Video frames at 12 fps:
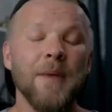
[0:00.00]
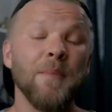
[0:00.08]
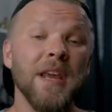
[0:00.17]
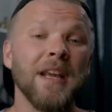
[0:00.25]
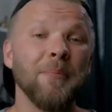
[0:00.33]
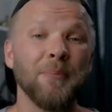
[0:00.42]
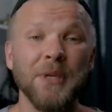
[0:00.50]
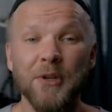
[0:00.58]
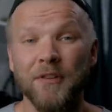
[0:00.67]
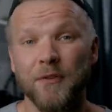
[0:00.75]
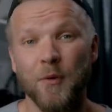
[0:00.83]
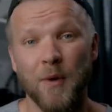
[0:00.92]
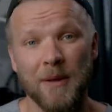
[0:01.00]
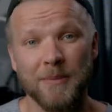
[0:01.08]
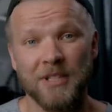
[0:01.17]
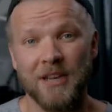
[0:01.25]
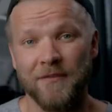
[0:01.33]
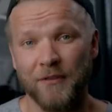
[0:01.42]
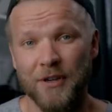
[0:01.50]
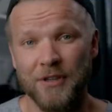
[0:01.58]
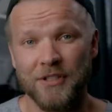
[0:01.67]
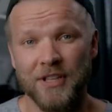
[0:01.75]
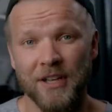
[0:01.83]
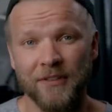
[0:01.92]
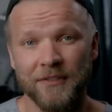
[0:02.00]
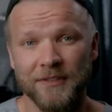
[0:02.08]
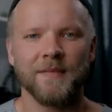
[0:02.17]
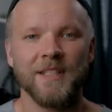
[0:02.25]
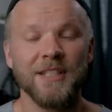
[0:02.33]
and make a beautiful website for yourself.